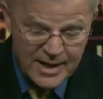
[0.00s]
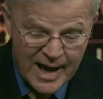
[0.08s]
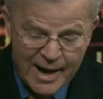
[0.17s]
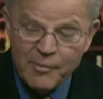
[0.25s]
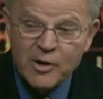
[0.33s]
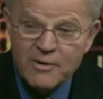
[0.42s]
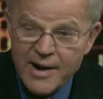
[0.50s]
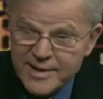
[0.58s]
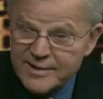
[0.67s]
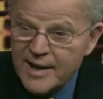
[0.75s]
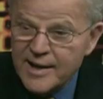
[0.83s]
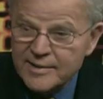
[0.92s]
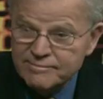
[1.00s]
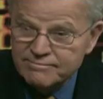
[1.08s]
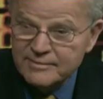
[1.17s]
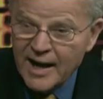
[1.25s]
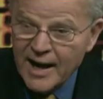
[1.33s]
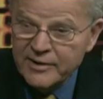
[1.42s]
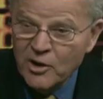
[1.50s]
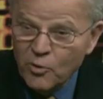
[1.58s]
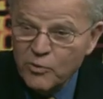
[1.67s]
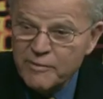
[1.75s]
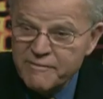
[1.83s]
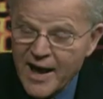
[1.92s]
I'm a granddad. I know
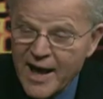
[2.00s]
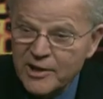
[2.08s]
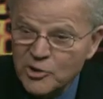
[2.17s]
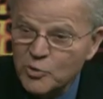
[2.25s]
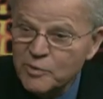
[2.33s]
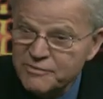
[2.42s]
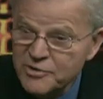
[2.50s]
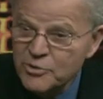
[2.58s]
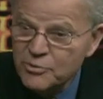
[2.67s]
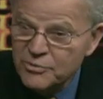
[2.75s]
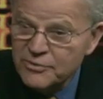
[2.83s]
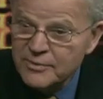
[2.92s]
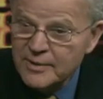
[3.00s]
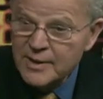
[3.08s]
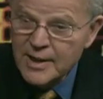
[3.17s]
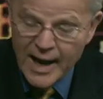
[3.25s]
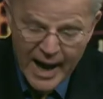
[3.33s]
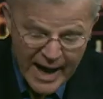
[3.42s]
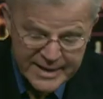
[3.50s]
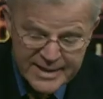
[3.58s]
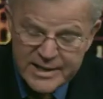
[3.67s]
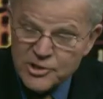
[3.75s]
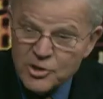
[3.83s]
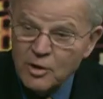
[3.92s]
the value of youth. I
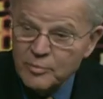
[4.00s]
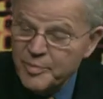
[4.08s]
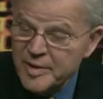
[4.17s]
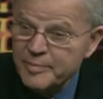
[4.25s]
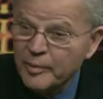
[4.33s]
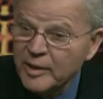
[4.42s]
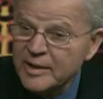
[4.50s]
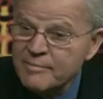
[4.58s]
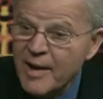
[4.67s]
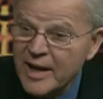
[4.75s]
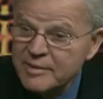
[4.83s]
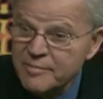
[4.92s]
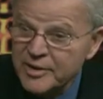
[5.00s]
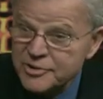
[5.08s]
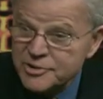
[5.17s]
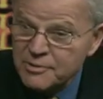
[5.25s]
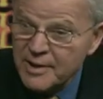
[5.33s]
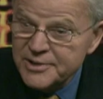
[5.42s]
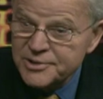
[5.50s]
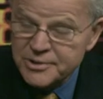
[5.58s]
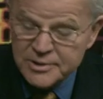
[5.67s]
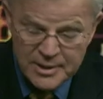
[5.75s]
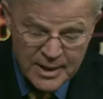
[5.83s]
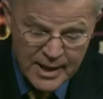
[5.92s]
need young people in my
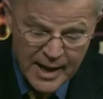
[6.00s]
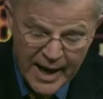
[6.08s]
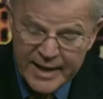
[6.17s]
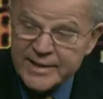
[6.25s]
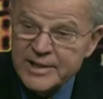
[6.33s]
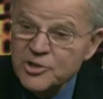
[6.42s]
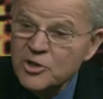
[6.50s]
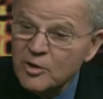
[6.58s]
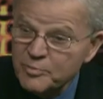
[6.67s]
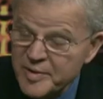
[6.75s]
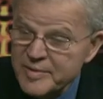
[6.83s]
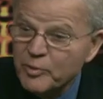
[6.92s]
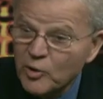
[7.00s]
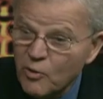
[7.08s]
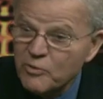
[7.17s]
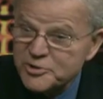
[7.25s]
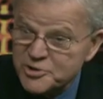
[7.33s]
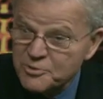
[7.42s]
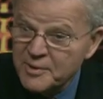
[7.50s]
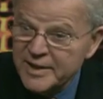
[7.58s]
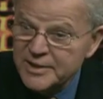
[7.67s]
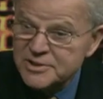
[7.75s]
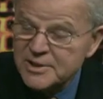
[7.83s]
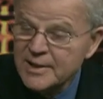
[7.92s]
administration. I need young people on the
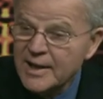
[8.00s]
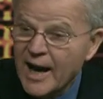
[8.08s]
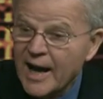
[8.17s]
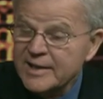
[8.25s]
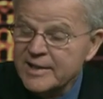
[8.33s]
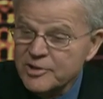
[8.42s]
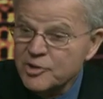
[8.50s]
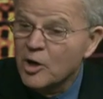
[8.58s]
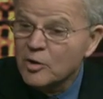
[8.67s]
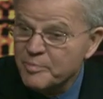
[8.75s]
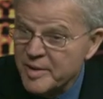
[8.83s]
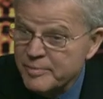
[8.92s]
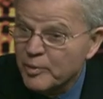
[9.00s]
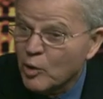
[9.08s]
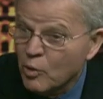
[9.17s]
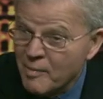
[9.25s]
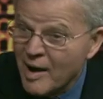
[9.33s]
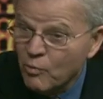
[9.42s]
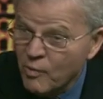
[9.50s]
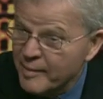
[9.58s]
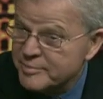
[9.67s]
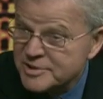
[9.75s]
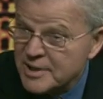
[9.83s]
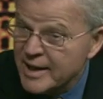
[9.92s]
streets. I need young people on my
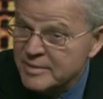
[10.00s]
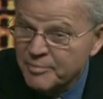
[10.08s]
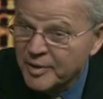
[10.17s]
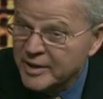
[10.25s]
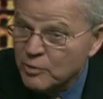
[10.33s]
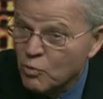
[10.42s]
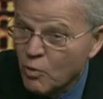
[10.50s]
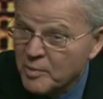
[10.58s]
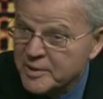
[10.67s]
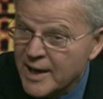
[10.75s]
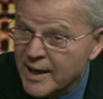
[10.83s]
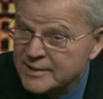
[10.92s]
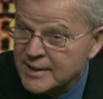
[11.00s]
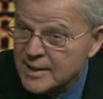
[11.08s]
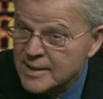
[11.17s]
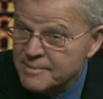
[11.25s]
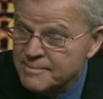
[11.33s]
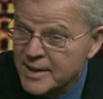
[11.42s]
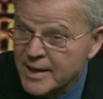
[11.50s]
website, buddyroemer.com.